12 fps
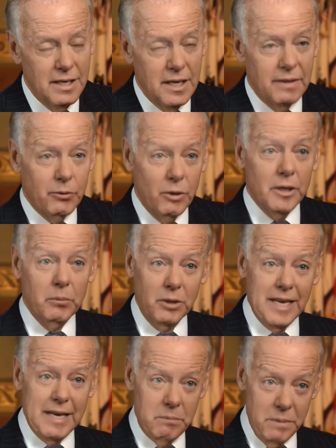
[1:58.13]
And if you want to
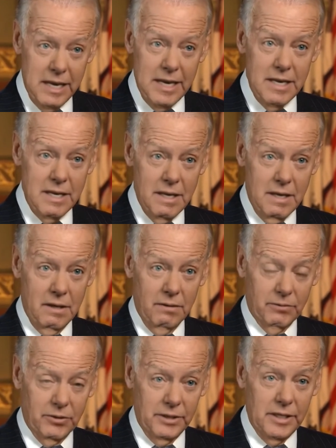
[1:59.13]
blame me
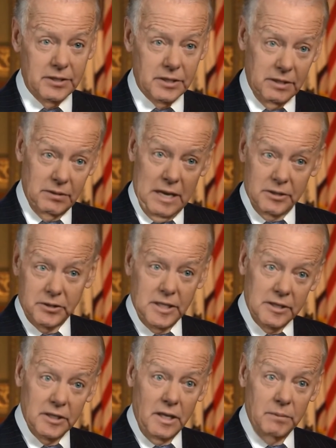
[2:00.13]
for this, I'll
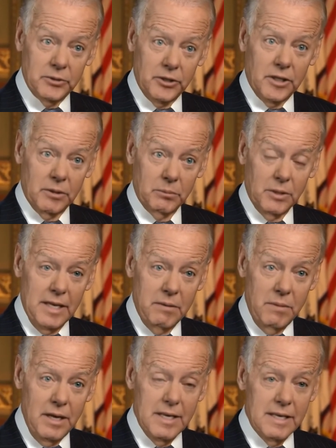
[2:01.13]
set it up so you can blame
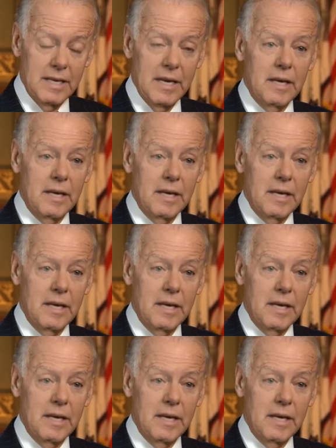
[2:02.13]
me.